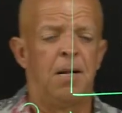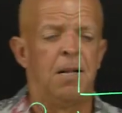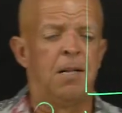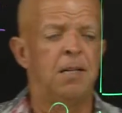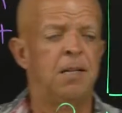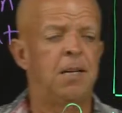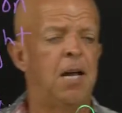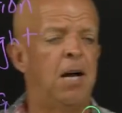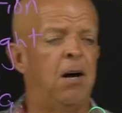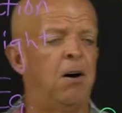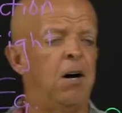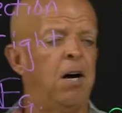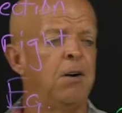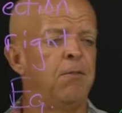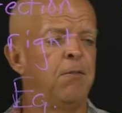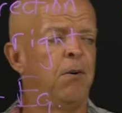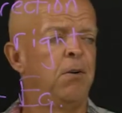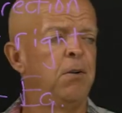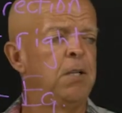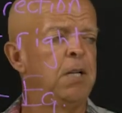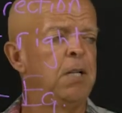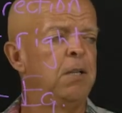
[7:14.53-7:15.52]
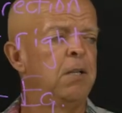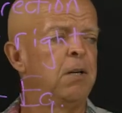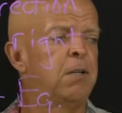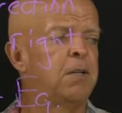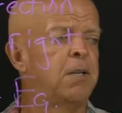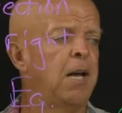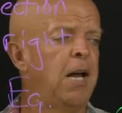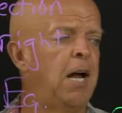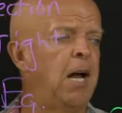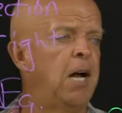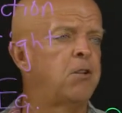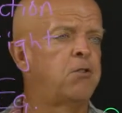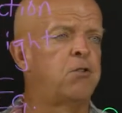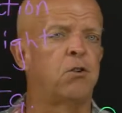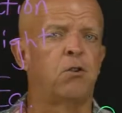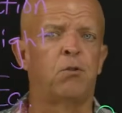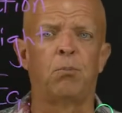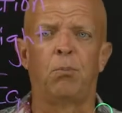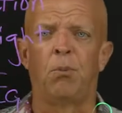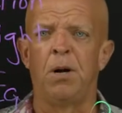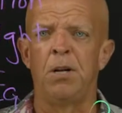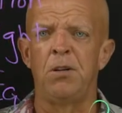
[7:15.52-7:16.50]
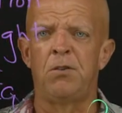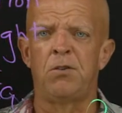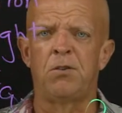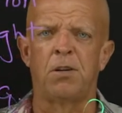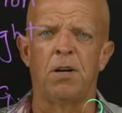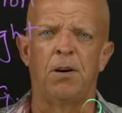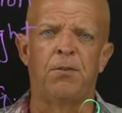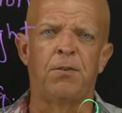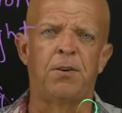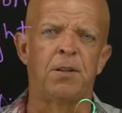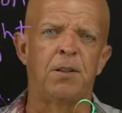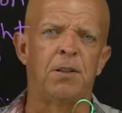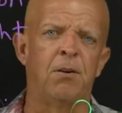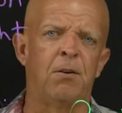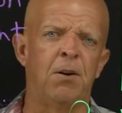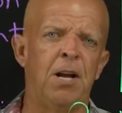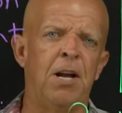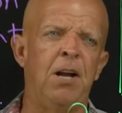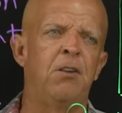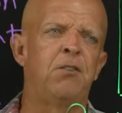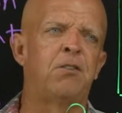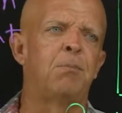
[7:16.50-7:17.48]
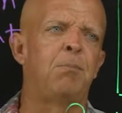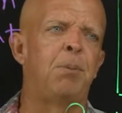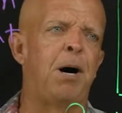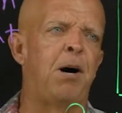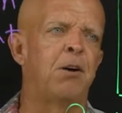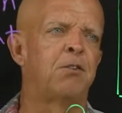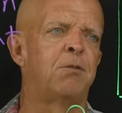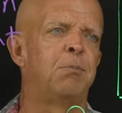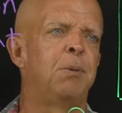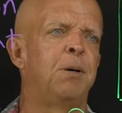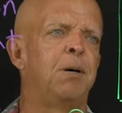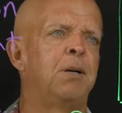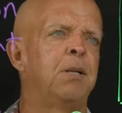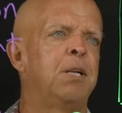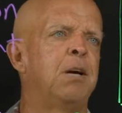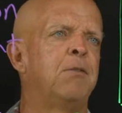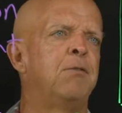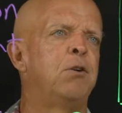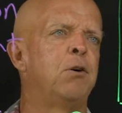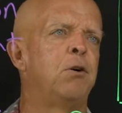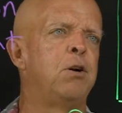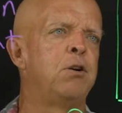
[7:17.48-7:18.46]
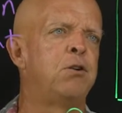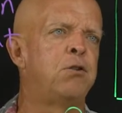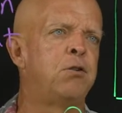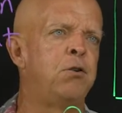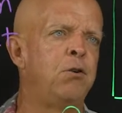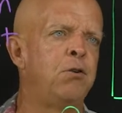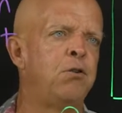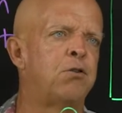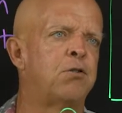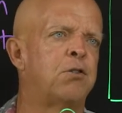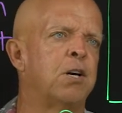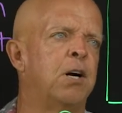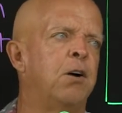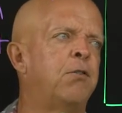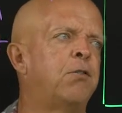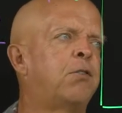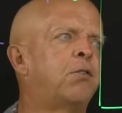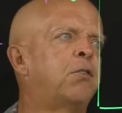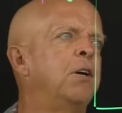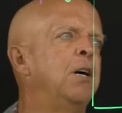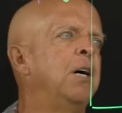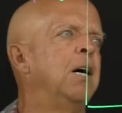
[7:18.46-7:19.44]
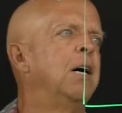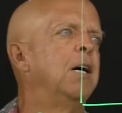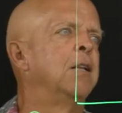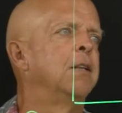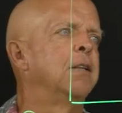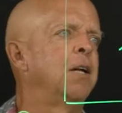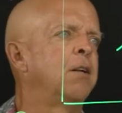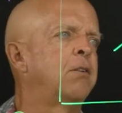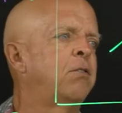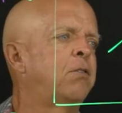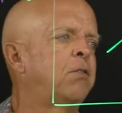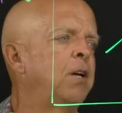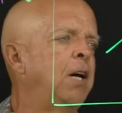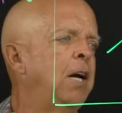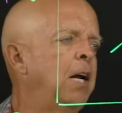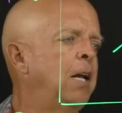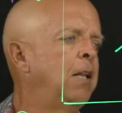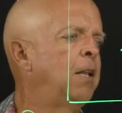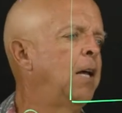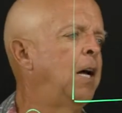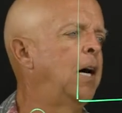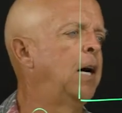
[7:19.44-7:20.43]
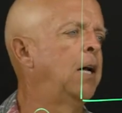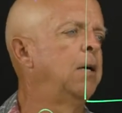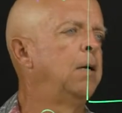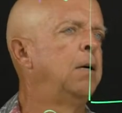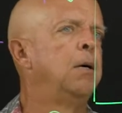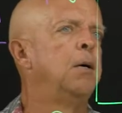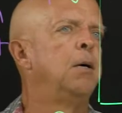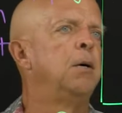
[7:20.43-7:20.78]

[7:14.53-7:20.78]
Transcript: Now, I've only looked at just one shift. There is a possibility of doing 2 shifts. Let's say that